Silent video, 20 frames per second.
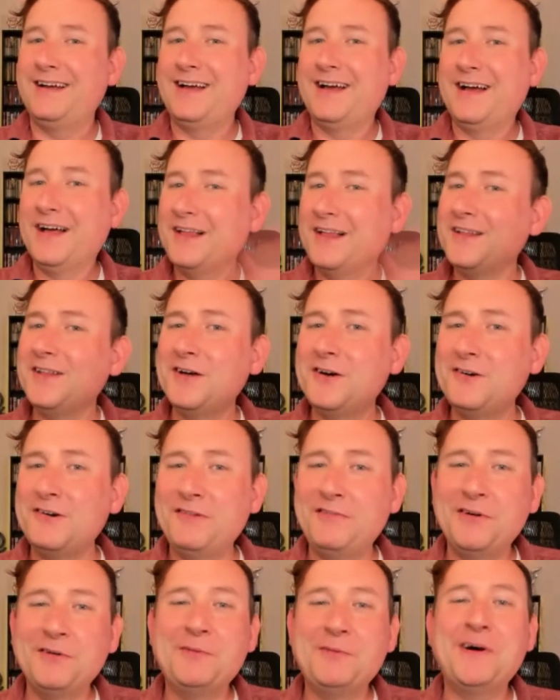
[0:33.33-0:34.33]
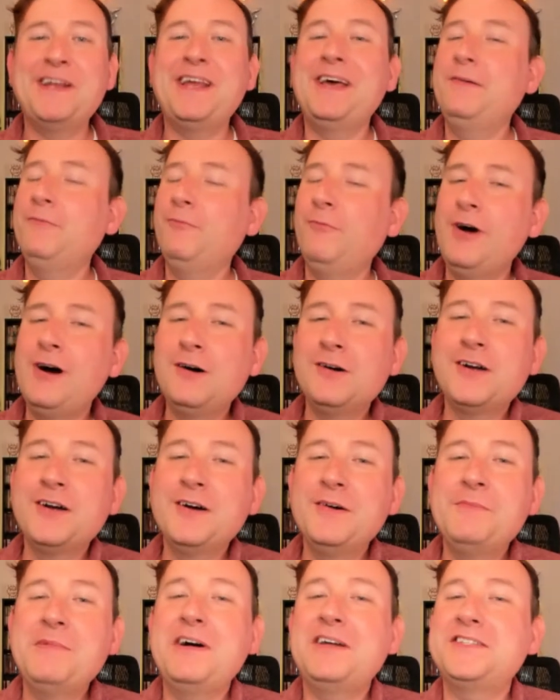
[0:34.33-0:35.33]
Hello, everyone, and
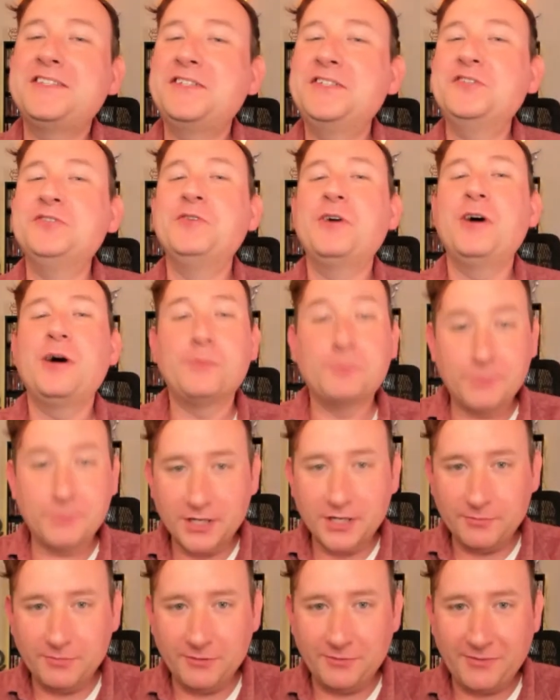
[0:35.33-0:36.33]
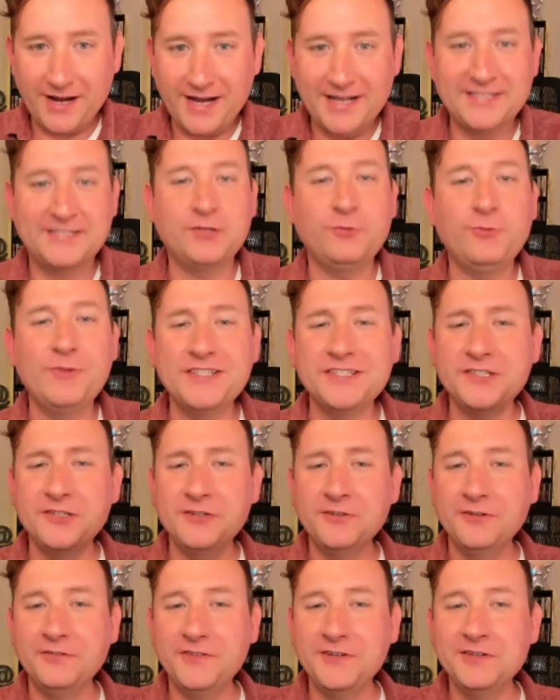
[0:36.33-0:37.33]
welcome to Bourbon Bites, whiskey
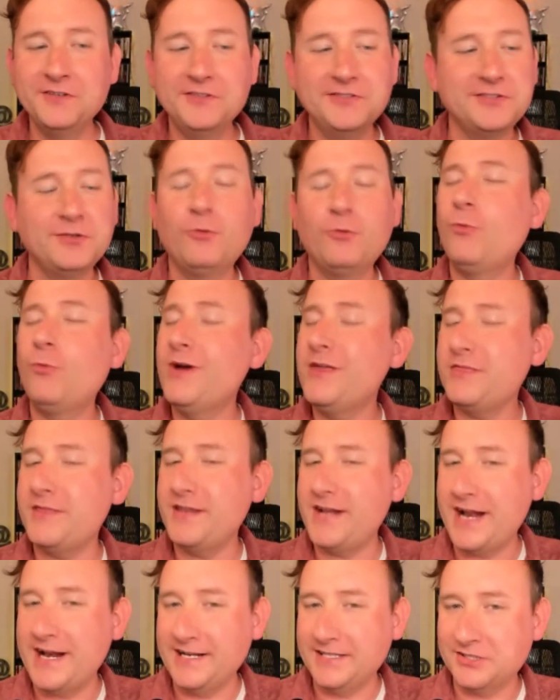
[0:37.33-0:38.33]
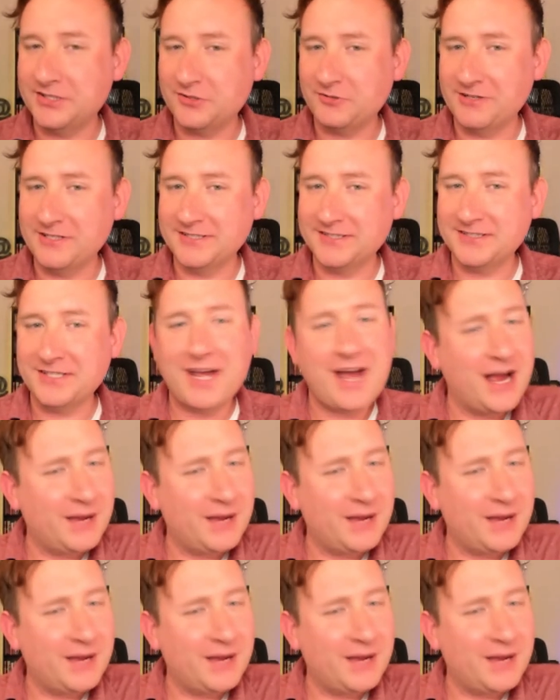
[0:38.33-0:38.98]
reviews with an 80s twist.